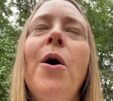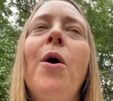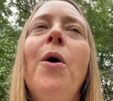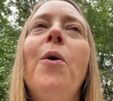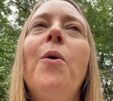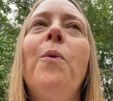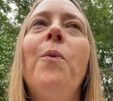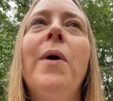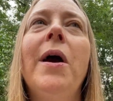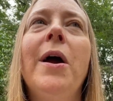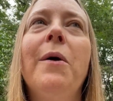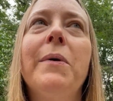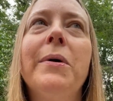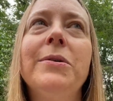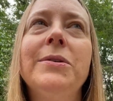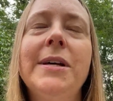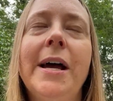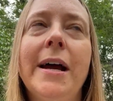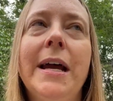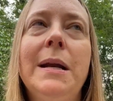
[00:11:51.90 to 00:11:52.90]
where we were
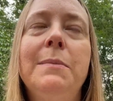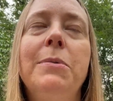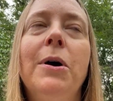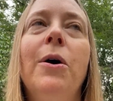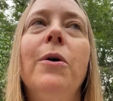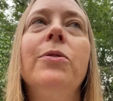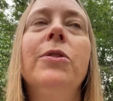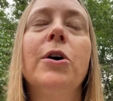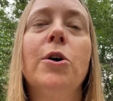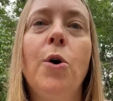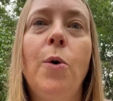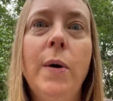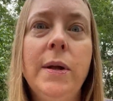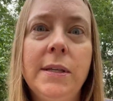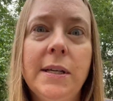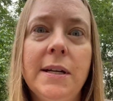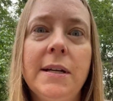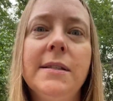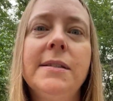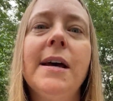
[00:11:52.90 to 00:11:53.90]
talking about the
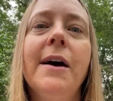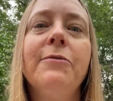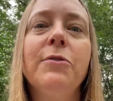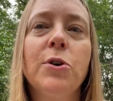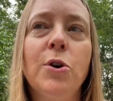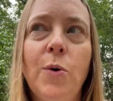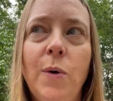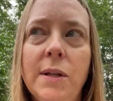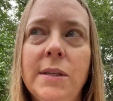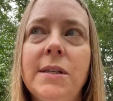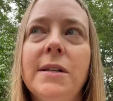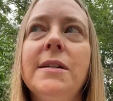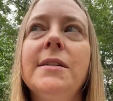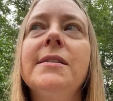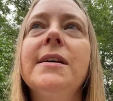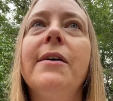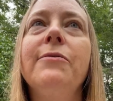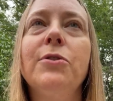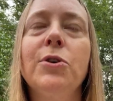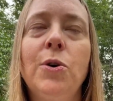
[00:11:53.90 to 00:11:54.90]
coincidence after coincidence
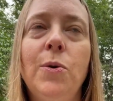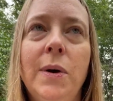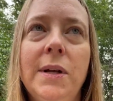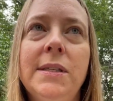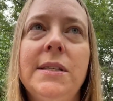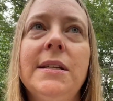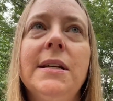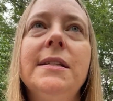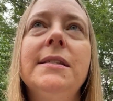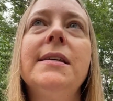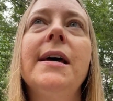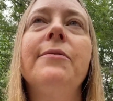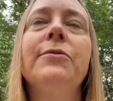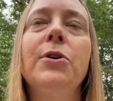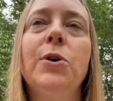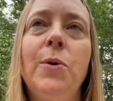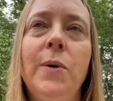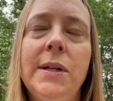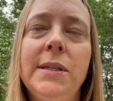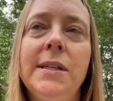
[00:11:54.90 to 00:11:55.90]
after coincidence after
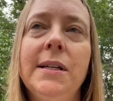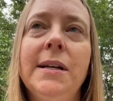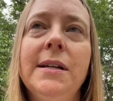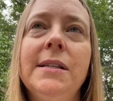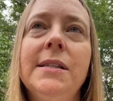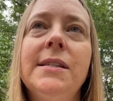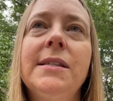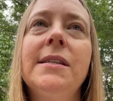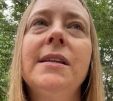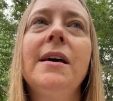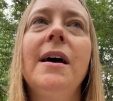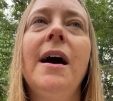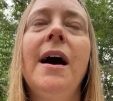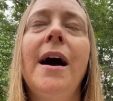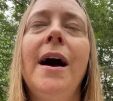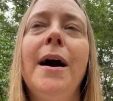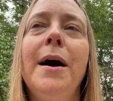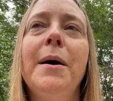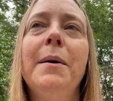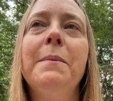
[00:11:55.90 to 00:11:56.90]
coincidence
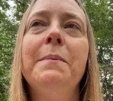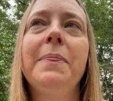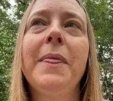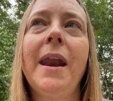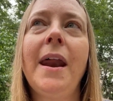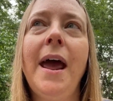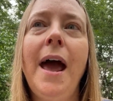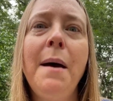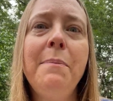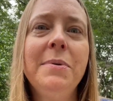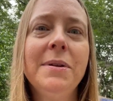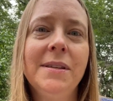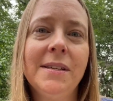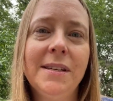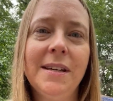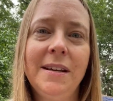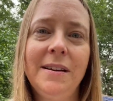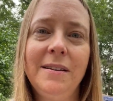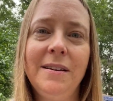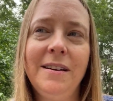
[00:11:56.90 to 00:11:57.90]
that happens
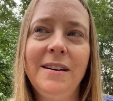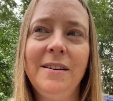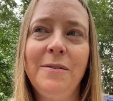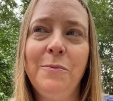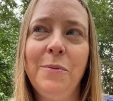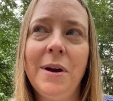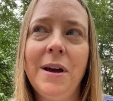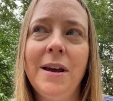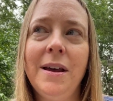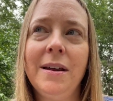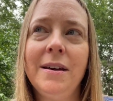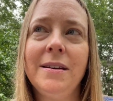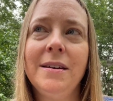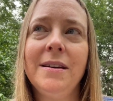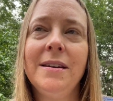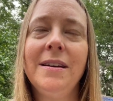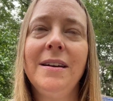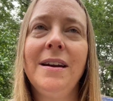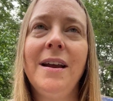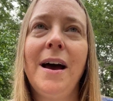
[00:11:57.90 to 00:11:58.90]

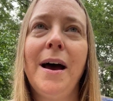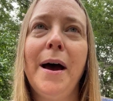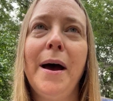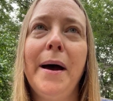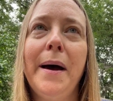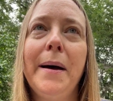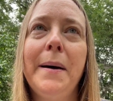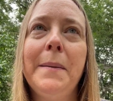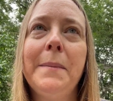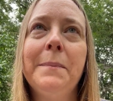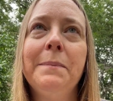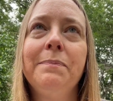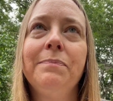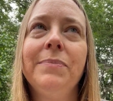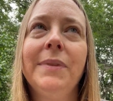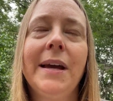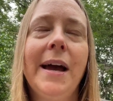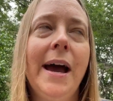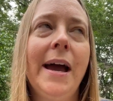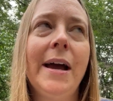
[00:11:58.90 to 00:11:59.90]
when the guy